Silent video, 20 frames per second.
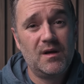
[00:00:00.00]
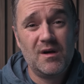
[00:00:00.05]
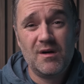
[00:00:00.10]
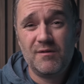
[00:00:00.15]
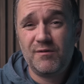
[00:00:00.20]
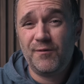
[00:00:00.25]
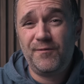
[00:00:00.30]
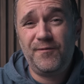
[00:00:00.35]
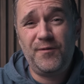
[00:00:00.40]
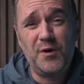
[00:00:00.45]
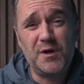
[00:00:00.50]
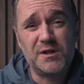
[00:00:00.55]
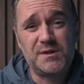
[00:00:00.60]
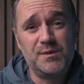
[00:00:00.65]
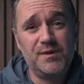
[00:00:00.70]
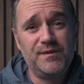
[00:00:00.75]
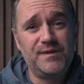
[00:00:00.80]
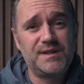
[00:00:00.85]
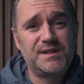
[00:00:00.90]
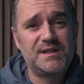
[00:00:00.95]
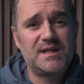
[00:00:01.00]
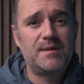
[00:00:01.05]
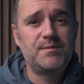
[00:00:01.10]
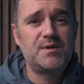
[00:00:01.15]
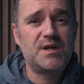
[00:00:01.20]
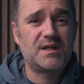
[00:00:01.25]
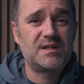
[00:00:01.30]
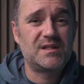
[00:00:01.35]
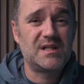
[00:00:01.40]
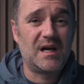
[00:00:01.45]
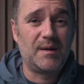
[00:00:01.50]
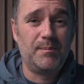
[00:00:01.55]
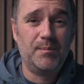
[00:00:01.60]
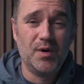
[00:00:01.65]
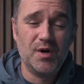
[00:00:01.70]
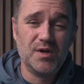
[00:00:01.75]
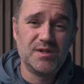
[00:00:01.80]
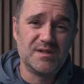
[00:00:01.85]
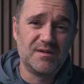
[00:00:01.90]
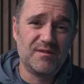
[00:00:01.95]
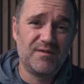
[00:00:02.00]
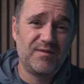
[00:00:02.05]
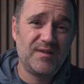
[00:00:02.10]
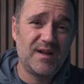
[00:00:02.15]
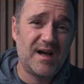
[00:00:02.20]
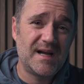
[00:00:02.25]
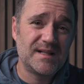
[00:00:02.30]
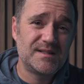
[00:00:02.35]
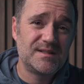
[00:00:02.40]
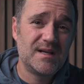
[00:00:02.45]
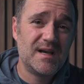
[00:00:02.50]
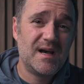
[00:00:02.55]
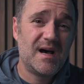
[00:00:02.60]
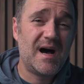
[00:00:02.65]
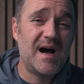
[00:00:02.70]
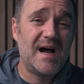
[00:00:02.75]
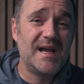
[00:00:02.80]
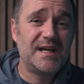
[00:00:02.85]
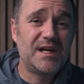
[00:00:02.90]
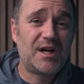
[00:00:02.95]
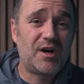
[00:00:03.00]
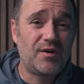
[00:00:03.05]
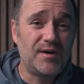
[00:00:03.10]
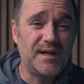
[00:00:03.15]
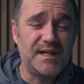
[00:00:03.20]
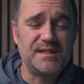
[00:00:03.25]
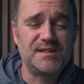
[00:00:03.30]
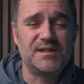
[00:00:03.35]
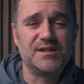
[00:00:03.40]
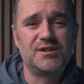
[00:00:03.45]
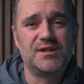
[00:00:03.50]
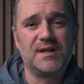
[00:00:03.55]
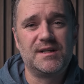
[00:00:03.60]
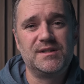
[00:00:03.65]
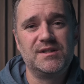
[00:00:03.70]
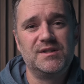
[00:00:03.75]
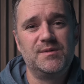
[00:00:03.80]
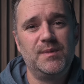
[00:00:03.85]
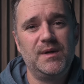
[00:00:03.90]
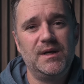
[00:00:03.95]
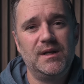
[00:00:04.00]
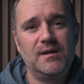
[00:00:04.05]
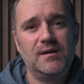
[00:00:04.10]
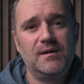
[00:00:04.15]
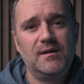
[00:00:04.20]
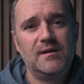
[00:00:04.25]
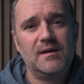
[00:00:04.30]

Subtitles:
For fast-moving subjects like birds in flight, I increase the shutter speed.